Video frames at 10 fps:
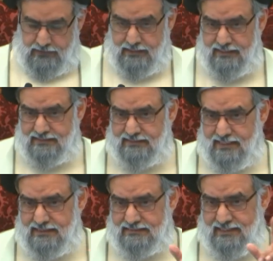Ali
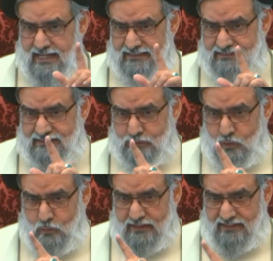says that
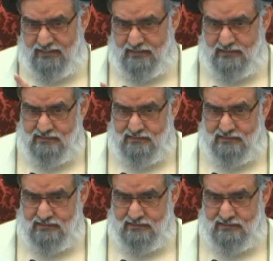Tawheed